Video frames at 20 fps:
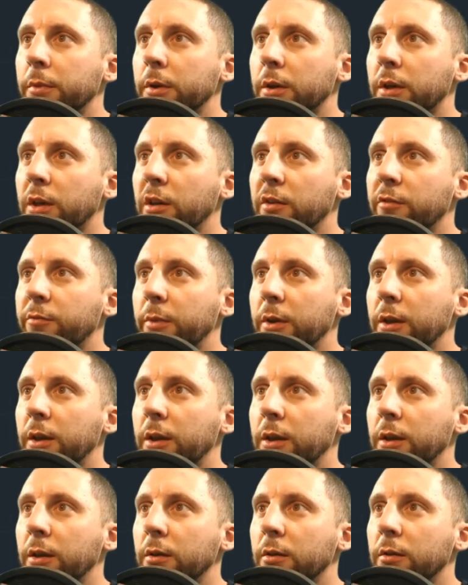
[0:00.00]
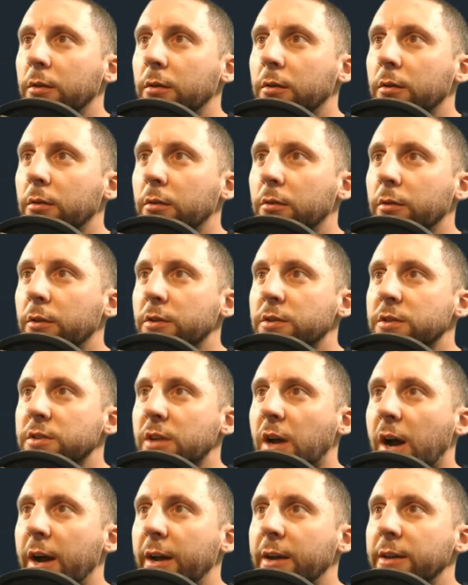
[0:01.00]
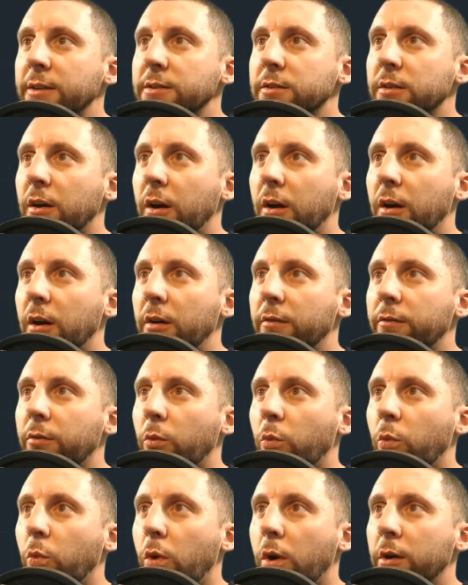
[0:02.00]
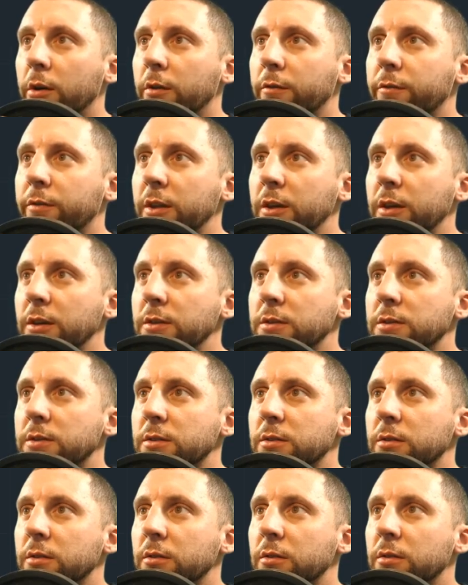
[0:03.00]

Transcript: Give me the size of one of these